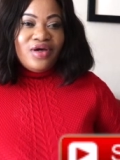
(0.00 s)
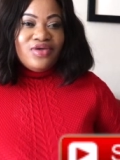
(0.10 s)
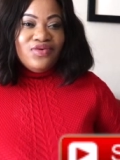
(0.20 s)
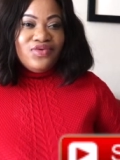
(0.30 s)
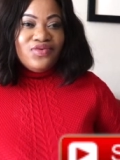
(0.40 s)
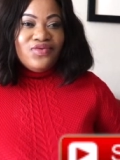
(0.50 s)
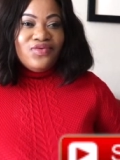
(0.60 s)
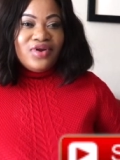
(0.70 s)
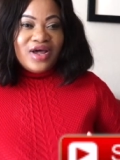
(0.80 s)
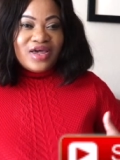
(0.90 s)
you do
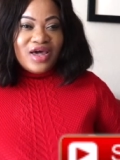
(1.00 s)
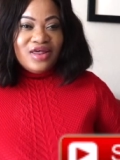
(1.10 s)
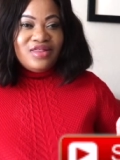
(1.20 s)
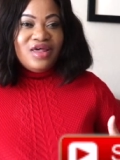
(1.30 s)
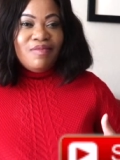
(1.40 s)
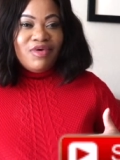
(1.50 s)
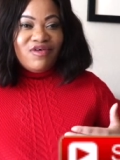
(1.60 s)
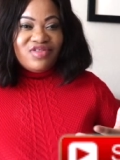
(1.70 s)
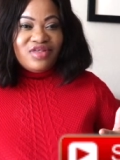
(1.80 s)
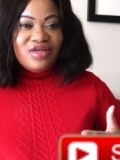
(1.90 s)
like HTML,
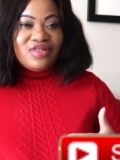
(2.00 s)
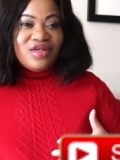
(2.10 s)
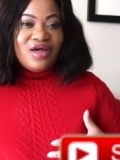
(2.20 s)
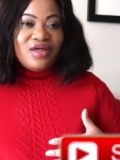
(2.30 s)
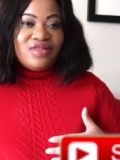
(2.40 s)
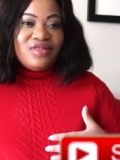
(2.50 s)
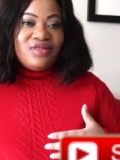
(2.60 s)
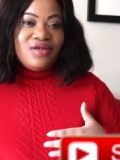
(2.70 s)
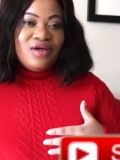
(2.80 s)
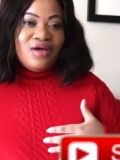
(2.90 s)

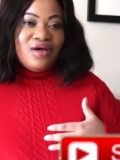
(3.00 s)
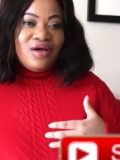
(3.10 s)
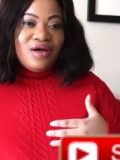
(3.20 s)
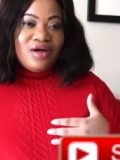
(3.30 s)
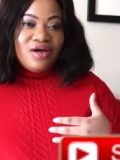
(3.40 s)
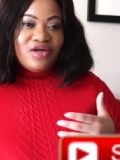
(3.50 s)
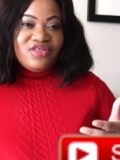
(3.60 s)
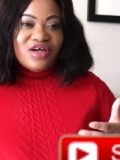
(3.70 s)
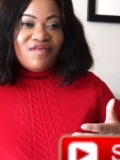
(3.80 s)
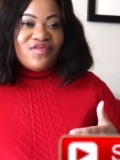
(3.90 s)
CSS,
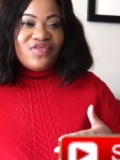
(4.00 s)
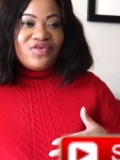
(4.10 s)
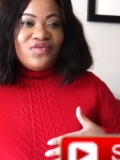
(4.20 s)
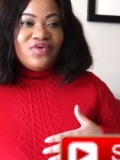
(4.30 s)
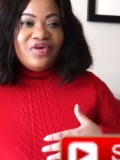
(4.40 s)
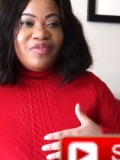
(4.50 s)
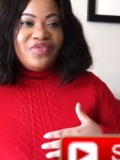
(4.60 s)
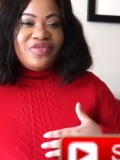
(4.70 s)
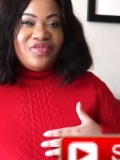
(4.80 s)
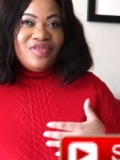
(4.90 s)

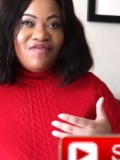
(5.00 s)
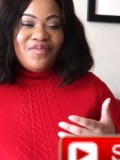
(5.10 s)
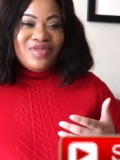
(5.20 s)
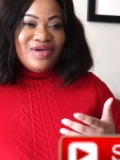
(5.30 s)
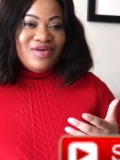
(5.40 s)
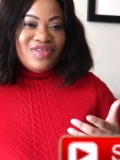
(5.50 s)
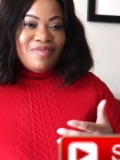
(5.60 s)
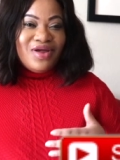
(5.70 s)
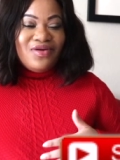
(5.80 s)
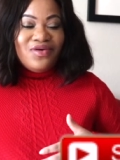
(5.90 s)
JavaScript,
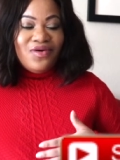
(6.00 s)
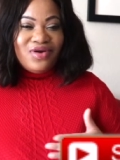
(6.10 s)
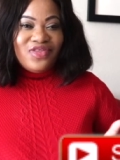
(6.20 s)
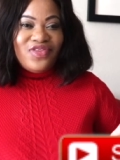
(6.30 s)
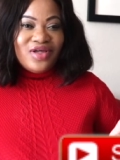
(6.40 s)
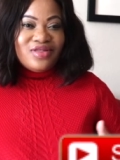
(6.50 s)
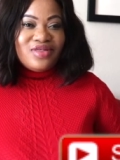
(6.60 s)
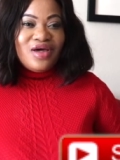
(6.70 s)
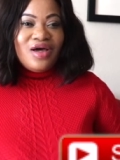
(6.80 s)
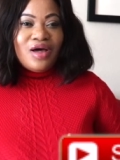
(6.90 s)
depending on other
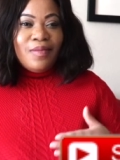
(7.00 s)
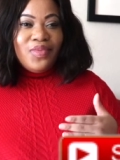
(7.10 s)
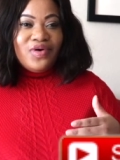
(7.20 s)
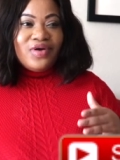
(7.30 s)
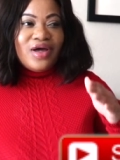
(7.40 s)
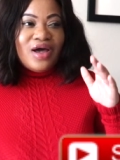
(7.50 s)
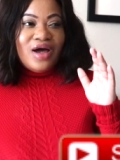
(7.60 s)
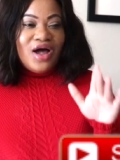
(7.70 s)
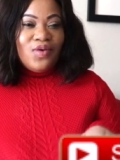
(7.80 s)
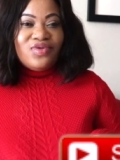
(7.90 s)
things. But
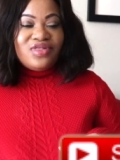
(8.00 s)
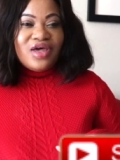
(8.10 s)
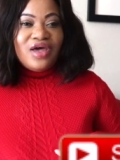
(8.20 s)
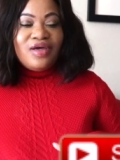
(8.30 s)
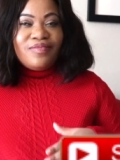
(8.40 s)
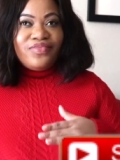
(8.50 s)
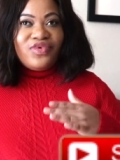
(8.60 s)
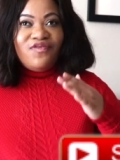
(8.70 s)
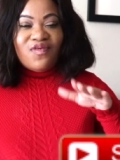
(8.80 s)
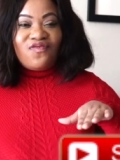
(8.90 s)
I would say
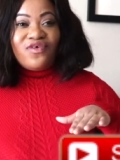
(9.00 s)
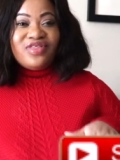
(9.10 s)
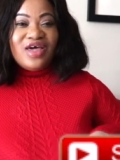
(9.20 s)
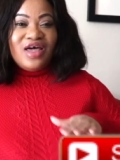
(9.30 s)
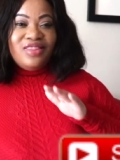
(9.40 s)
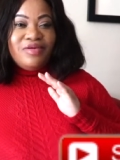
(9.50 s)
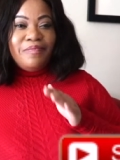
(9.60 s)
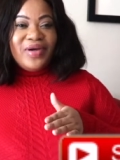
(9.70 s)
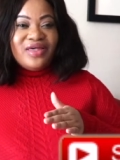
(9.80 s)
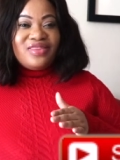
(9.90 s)
for front end, the
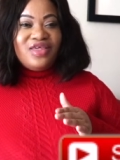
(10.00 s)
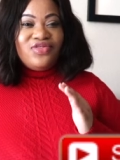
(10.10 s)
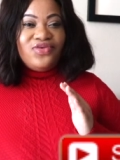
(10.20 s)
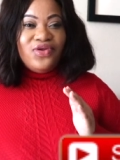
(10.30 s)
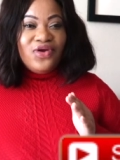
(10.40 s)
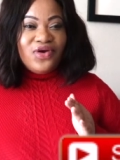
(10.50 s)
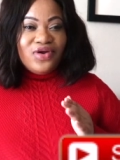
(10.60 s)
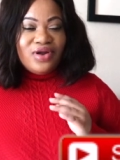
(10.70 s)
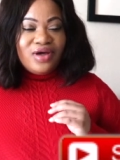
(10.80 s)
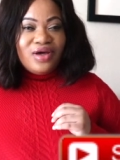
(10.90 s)
best thing to learn